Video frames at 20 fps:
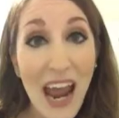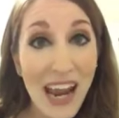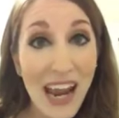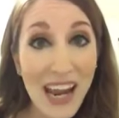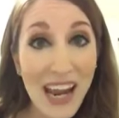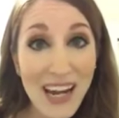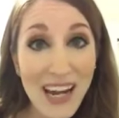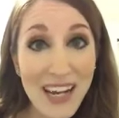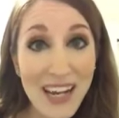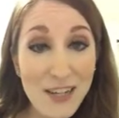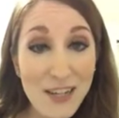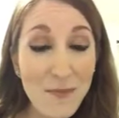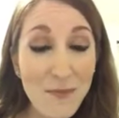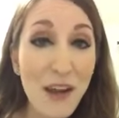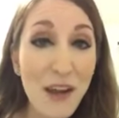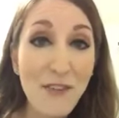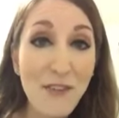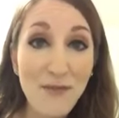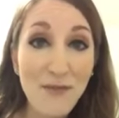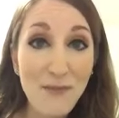And
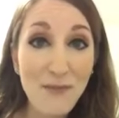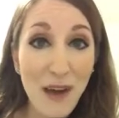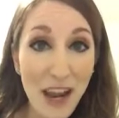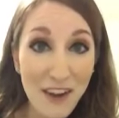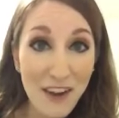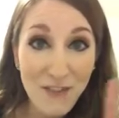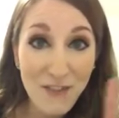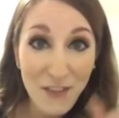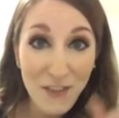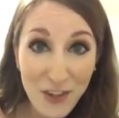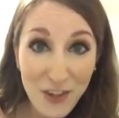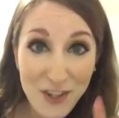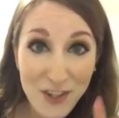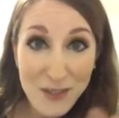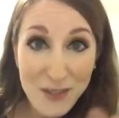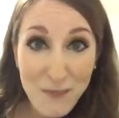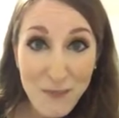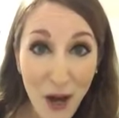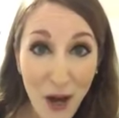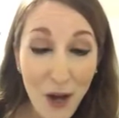my my
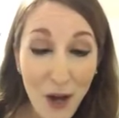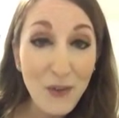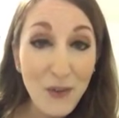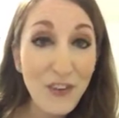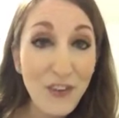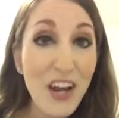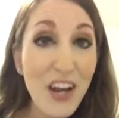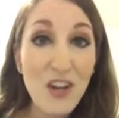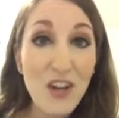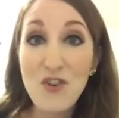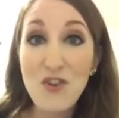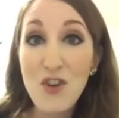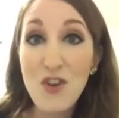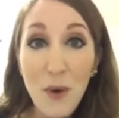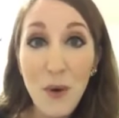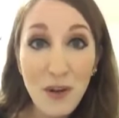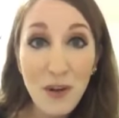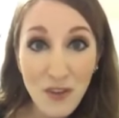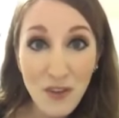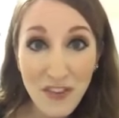first post, I had
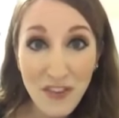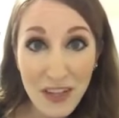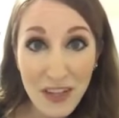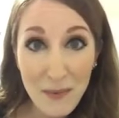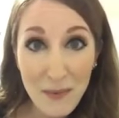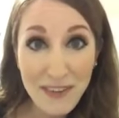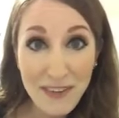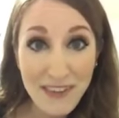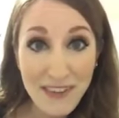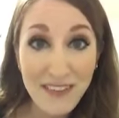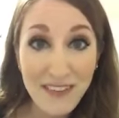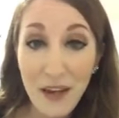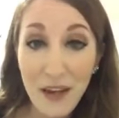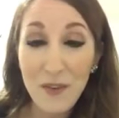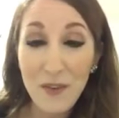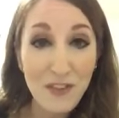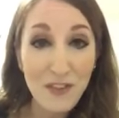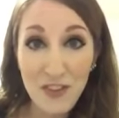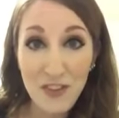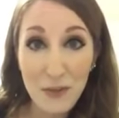no interest in the business. I
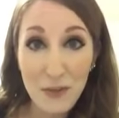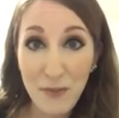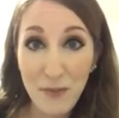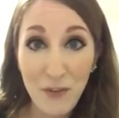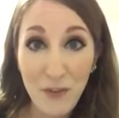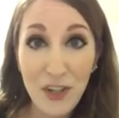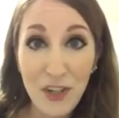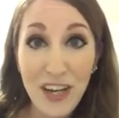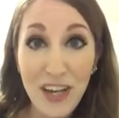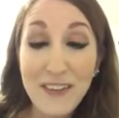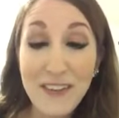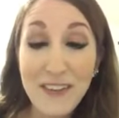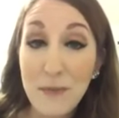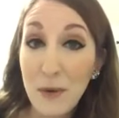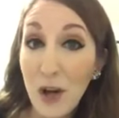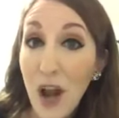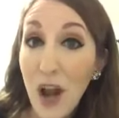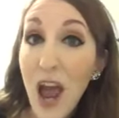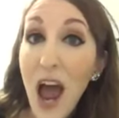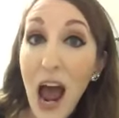was just a preferred
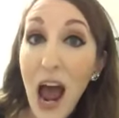customer.